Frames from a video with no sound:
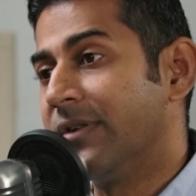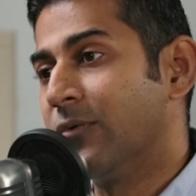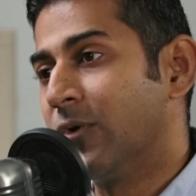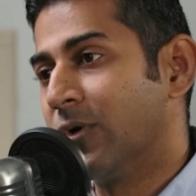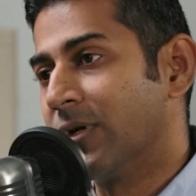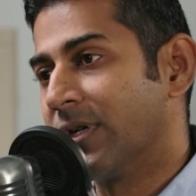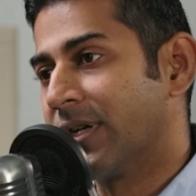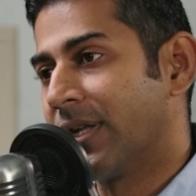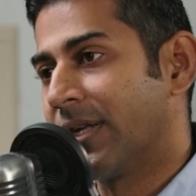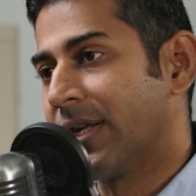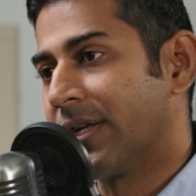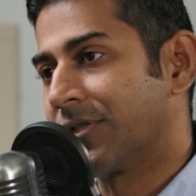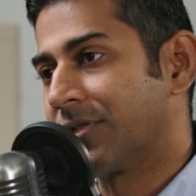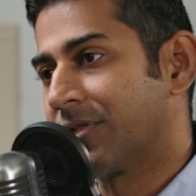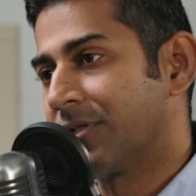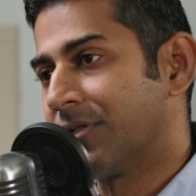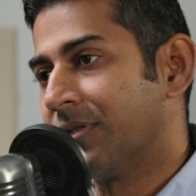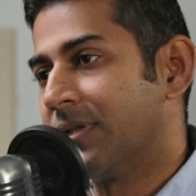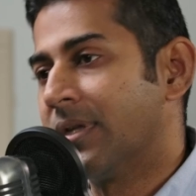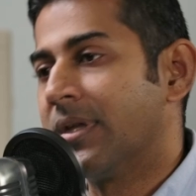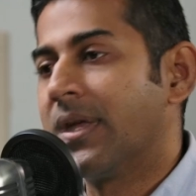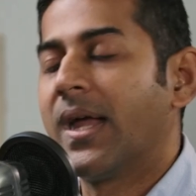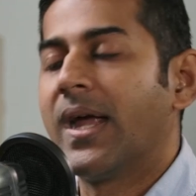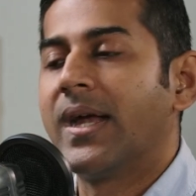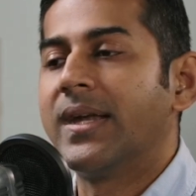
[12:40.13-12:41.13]
volt
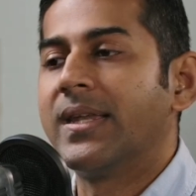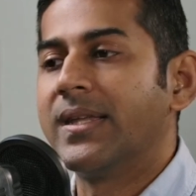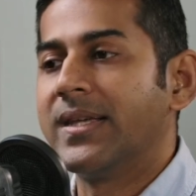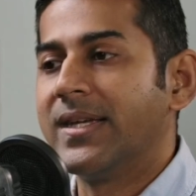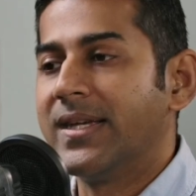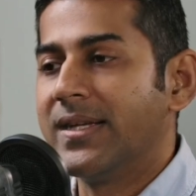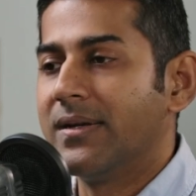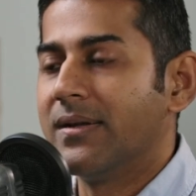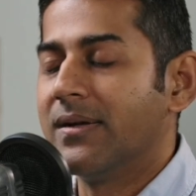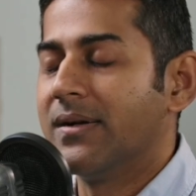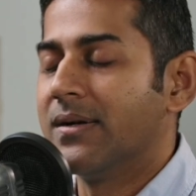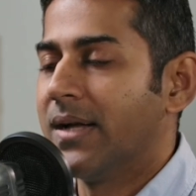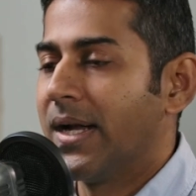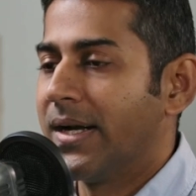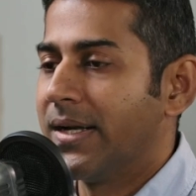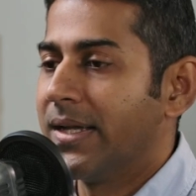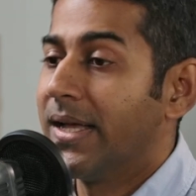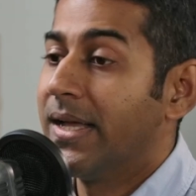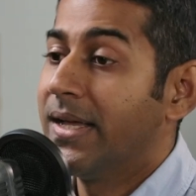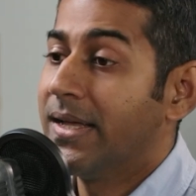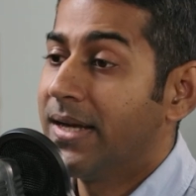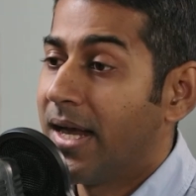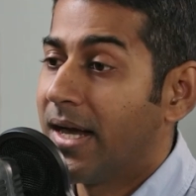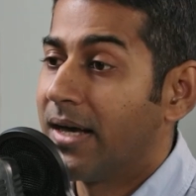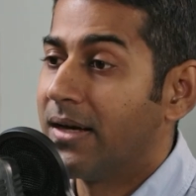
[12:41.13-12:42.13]
connection, and the heat and the
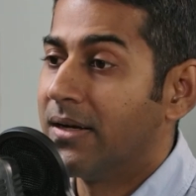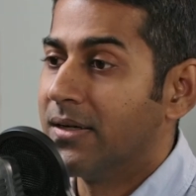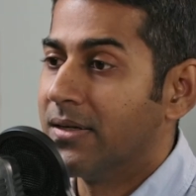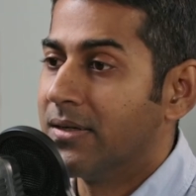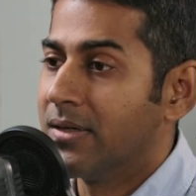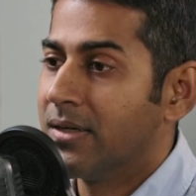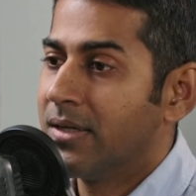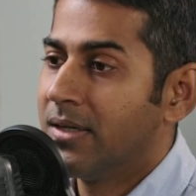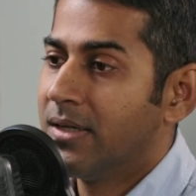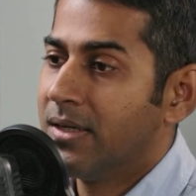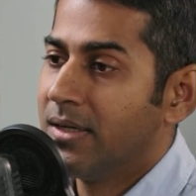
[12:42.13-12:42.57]
air handler